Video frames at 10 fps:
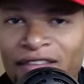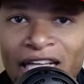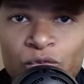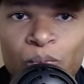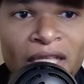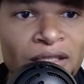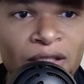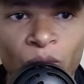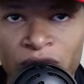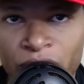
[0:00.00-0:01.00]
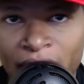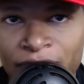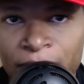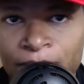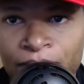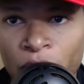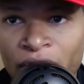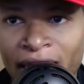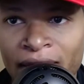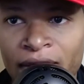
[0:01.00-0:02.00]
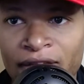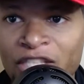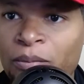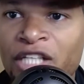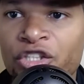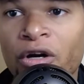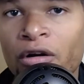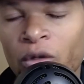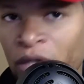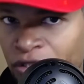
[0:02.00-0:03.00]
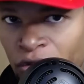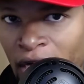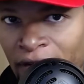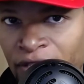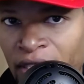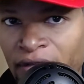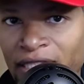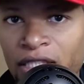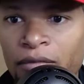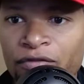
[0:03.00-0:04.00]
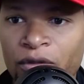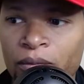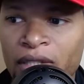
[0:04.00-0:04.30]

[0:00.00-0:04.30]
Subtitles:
that's basically witchcraft. Okay. That's matriarchal witchcraft that's coming from